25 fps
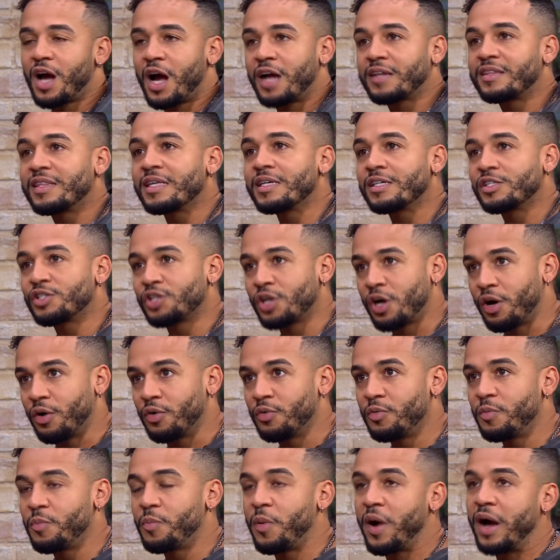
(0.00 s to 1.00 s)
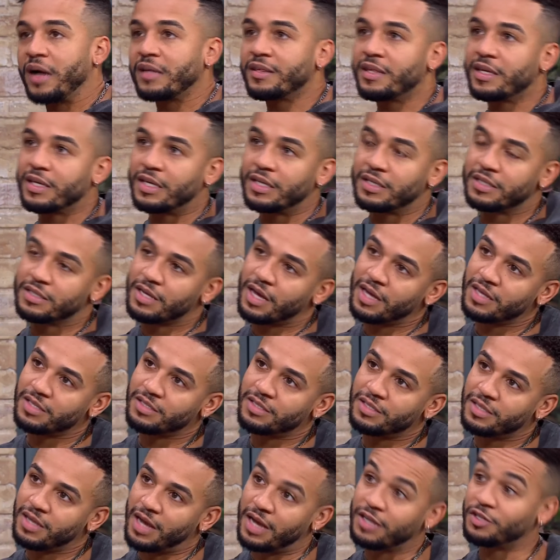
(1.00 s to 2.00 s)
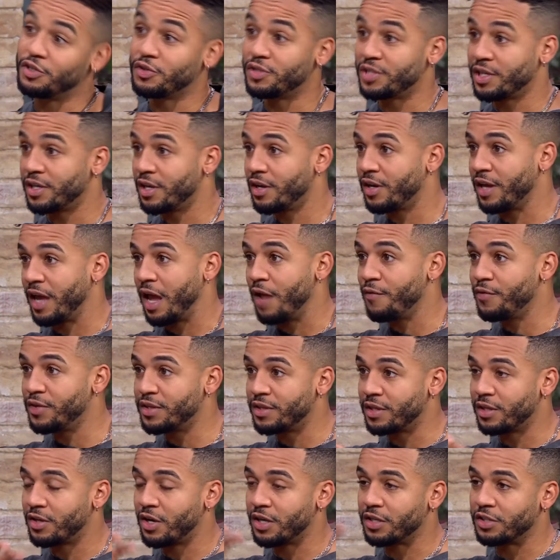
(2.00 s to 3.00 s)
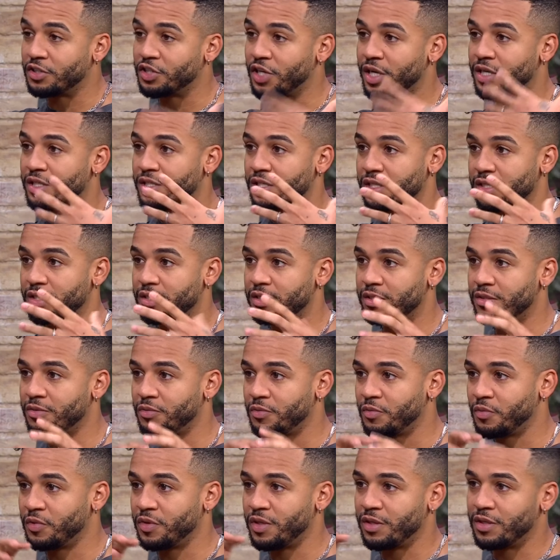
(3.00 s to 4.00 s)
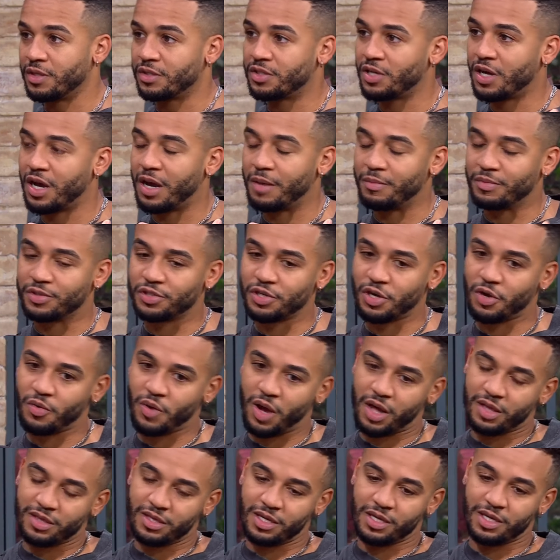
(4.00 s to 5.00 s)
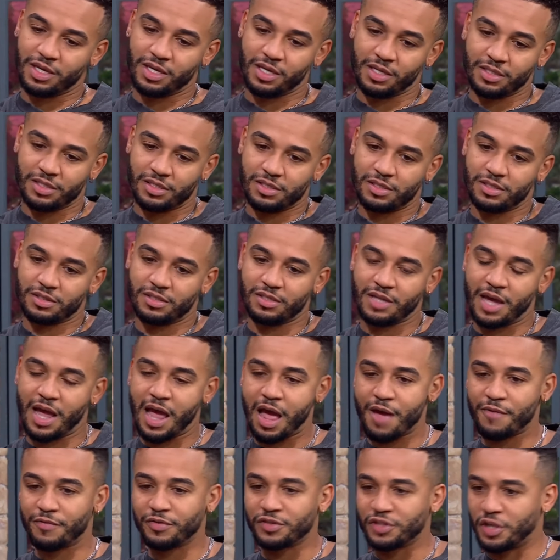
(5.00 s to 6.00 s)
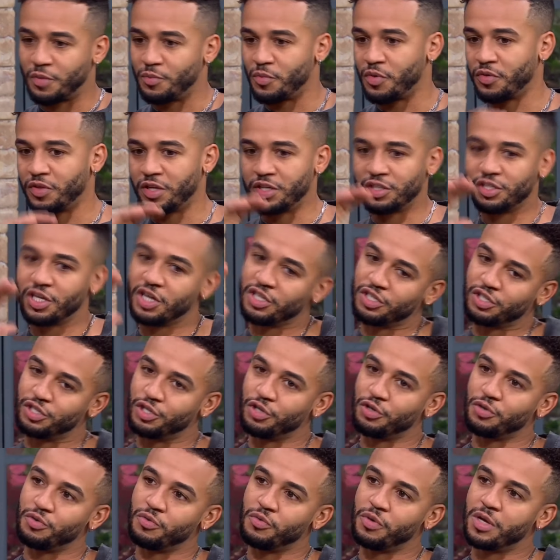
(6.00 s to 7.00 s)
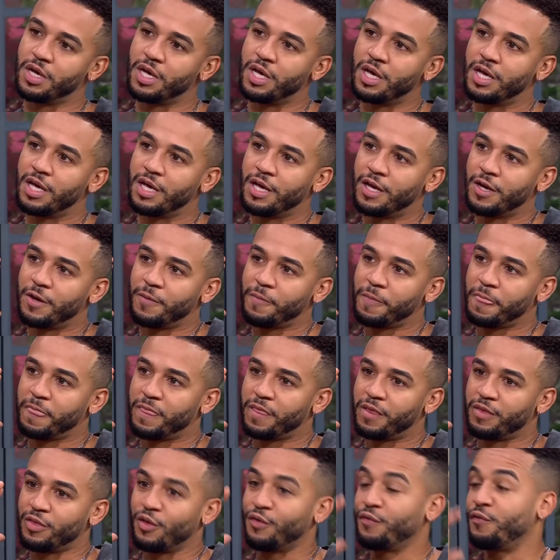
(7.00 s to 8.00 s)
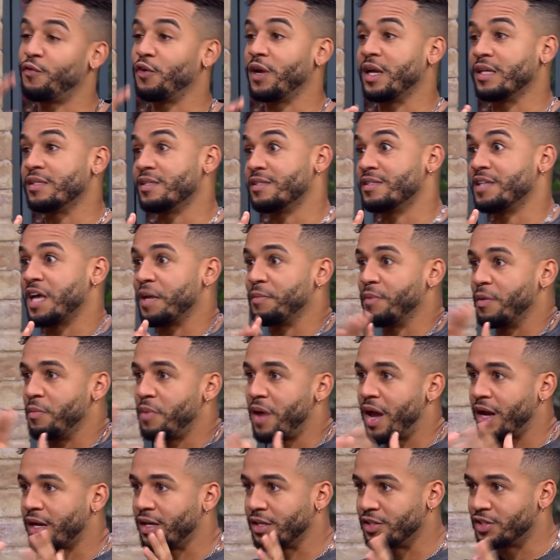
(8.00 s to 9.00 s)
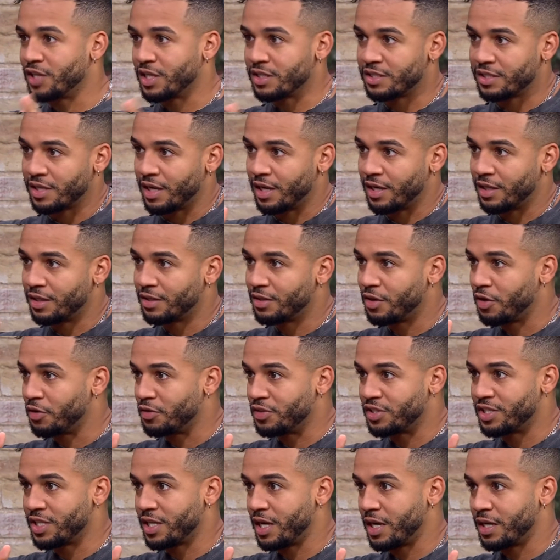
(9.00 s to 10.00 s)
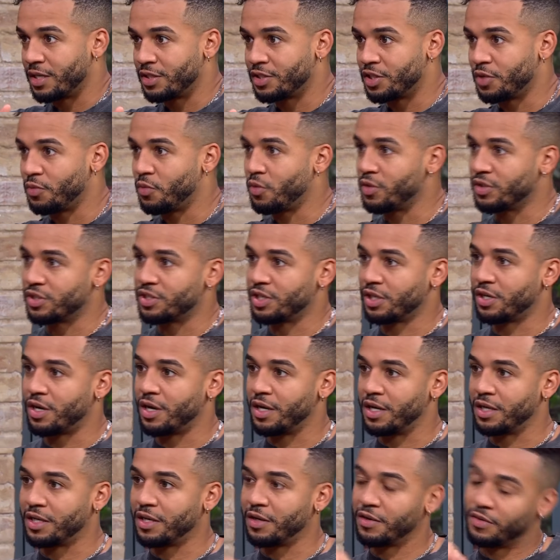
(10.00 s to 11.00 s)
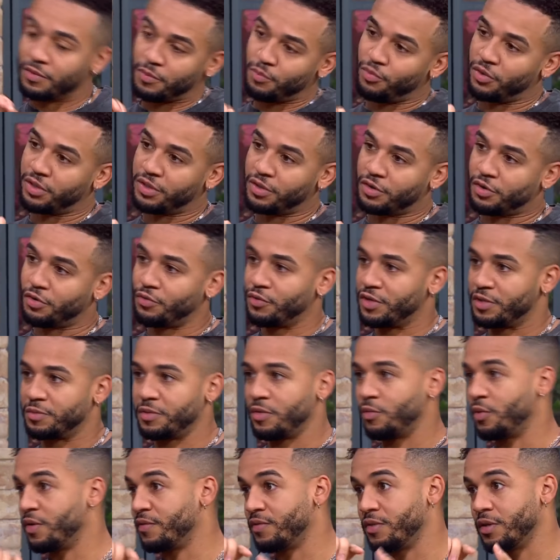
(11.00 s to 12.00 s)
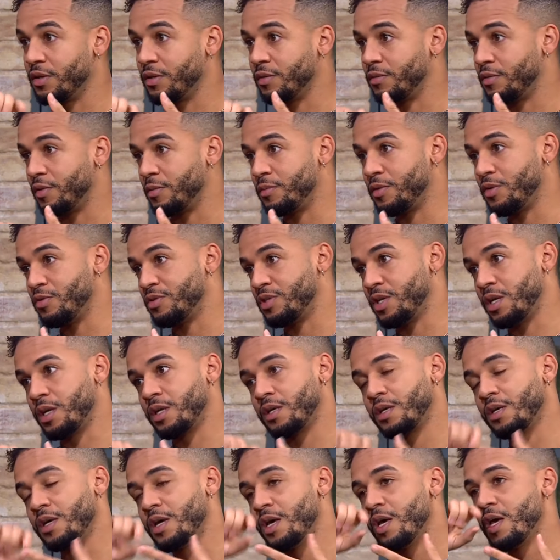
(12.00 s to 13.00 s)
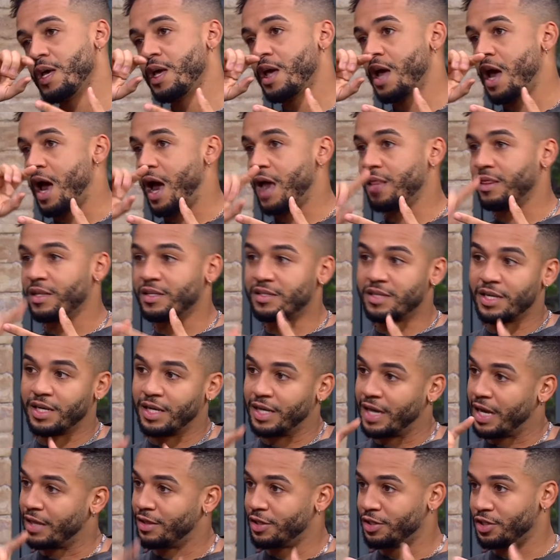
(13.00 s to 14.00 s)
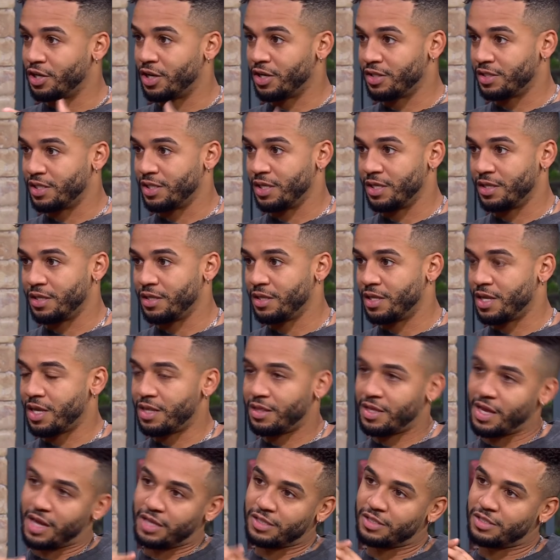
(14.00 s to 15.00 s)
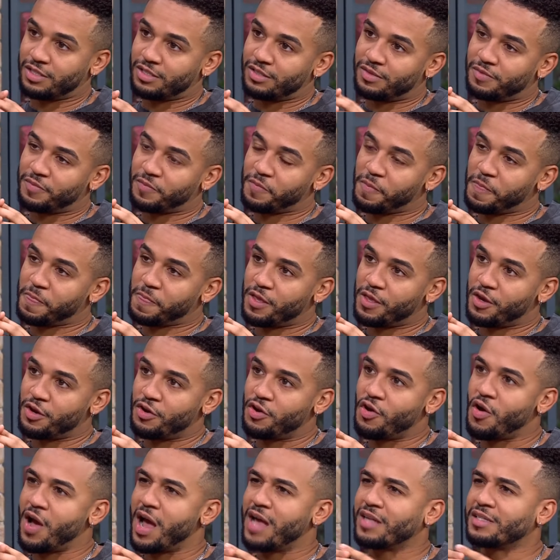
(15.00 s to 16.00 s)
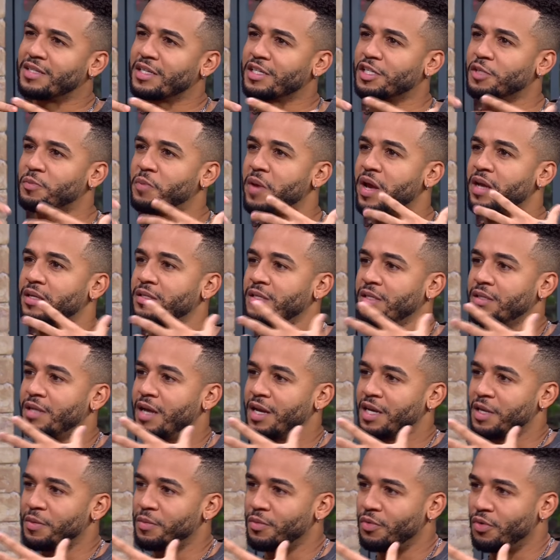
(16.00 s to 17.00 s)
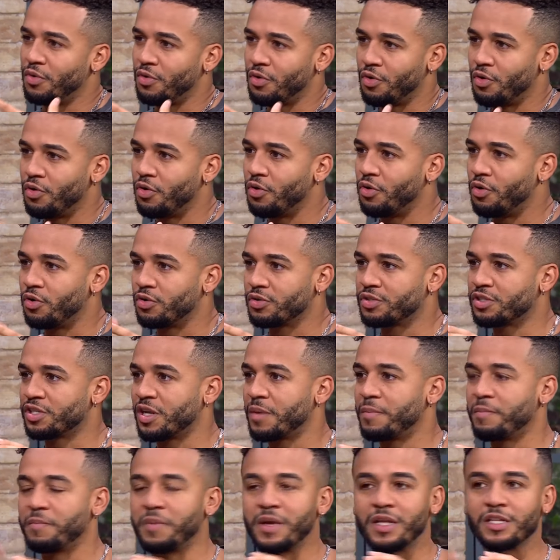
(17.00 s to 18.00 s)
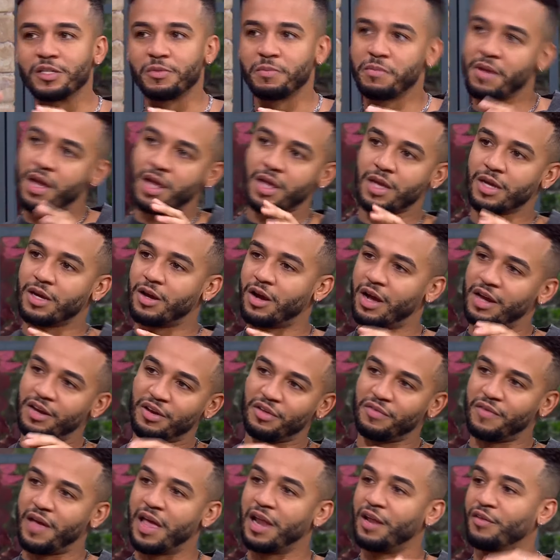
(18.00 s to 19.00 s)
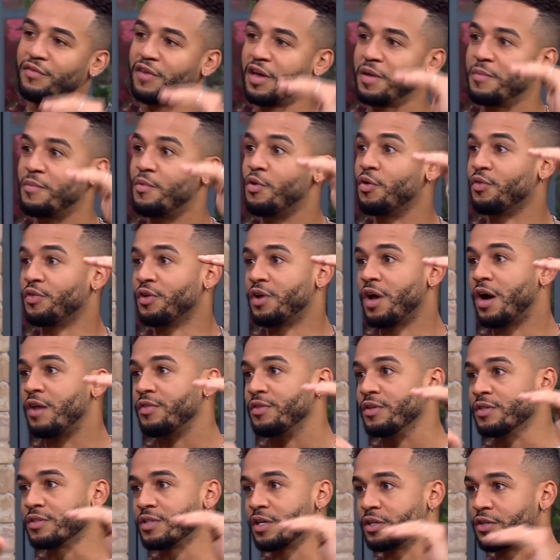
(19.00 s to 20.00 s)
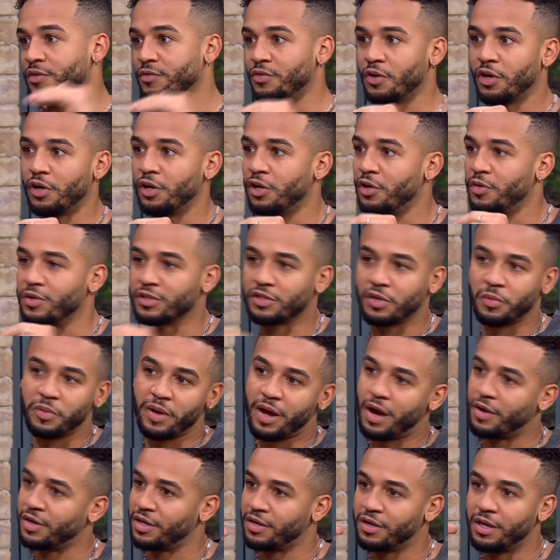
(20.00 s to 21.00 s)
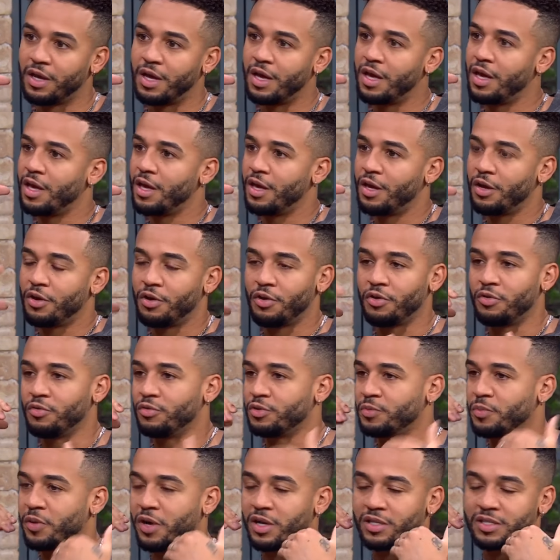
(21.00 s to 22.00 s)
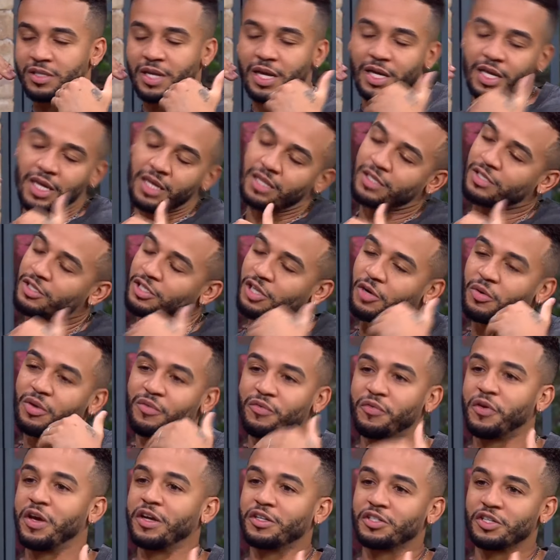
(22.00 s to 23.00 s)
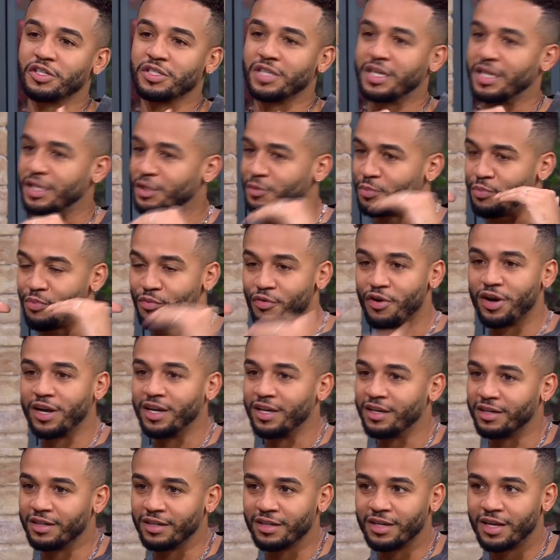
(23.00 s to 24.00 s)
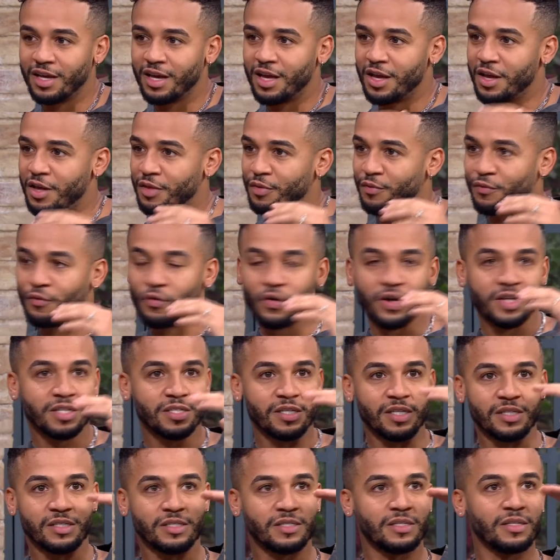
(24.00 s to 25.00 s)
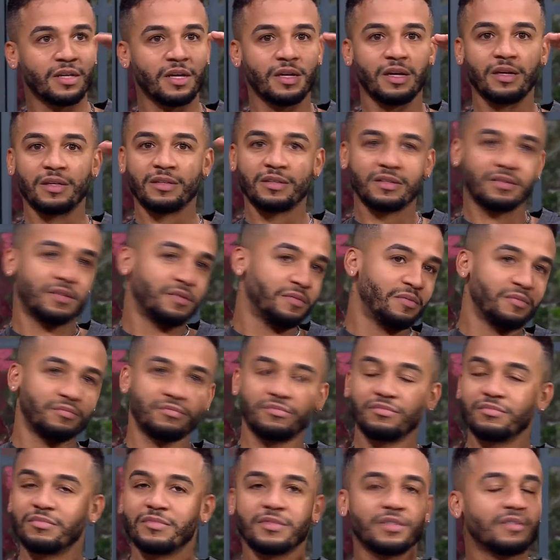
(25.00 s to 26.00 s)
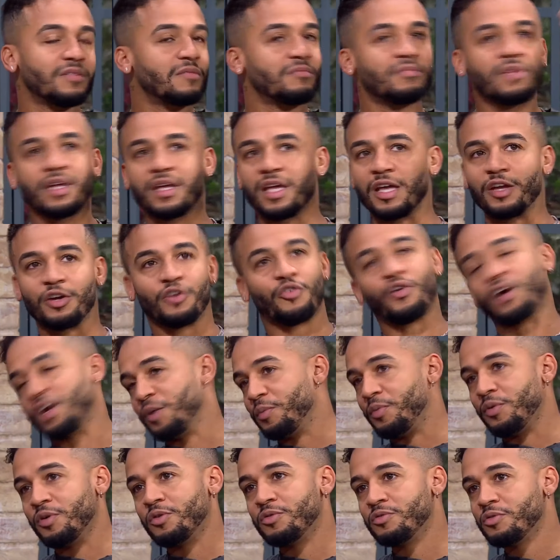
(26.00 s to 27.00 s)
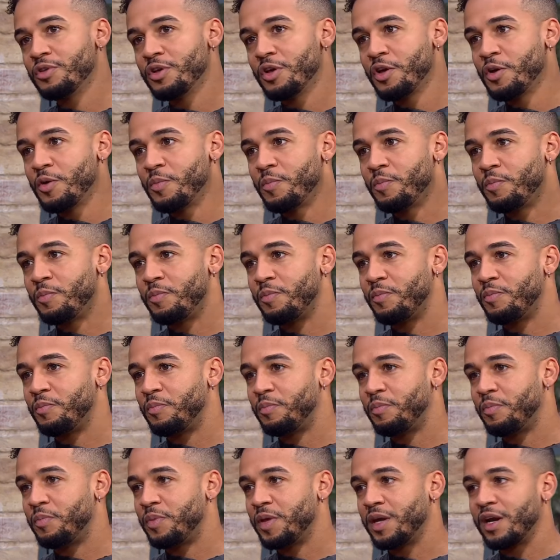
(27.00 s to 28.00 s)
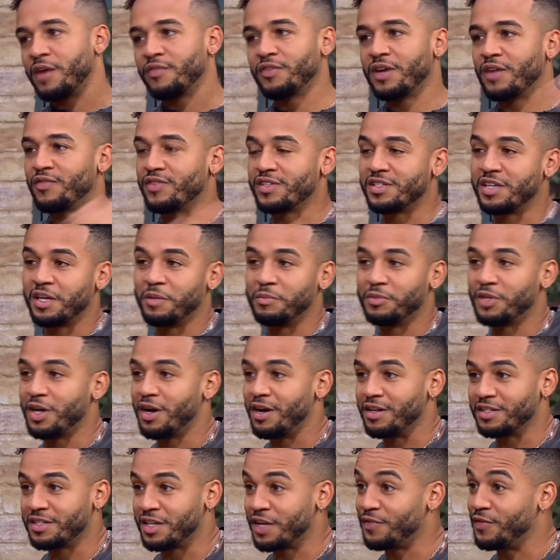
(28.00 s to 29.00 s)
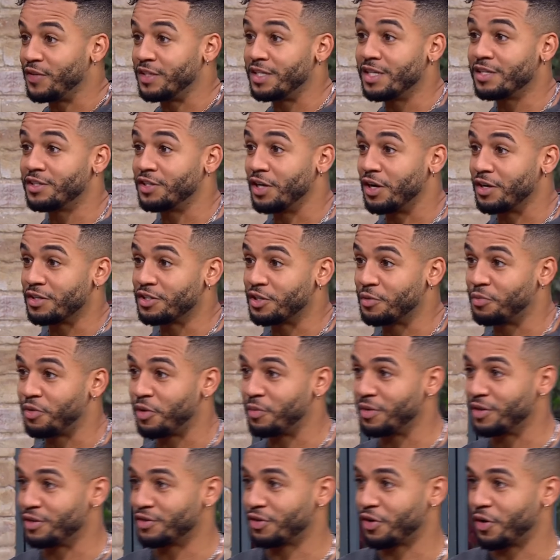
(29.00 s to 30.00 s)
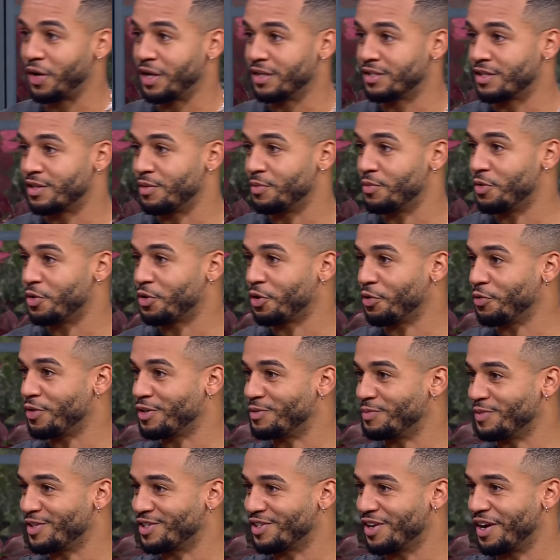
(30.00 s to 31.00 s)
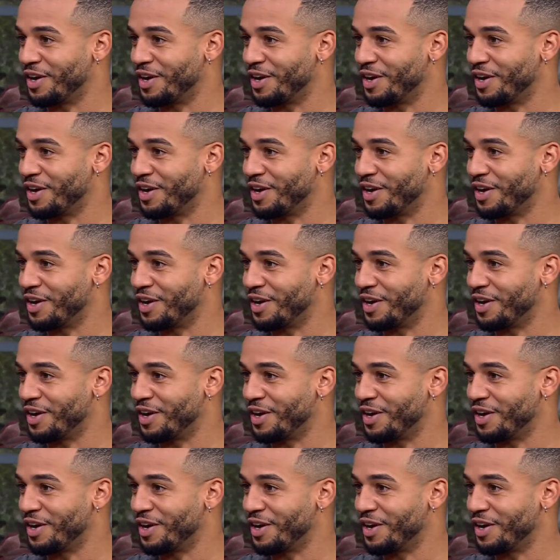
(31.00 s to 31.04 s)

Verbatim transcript: I think so, but I think in, as as you said earlier, everything kind of changes within yeah. the time. So I think it's to have someone that does do the full entertainment package, let's say, on stage that wants to kind of bring the charisma with the the music and the singing and the dancing. That that's not as expected anymore, or some bits may kind of okay. elevate more than others. Like you've got a Lewis Capaldi, whose personality is so infectious and it's brilliant. The voice is incredible. Yeah but I've never seen him dance. And if he did dance, he'd probably throw it into the more charisma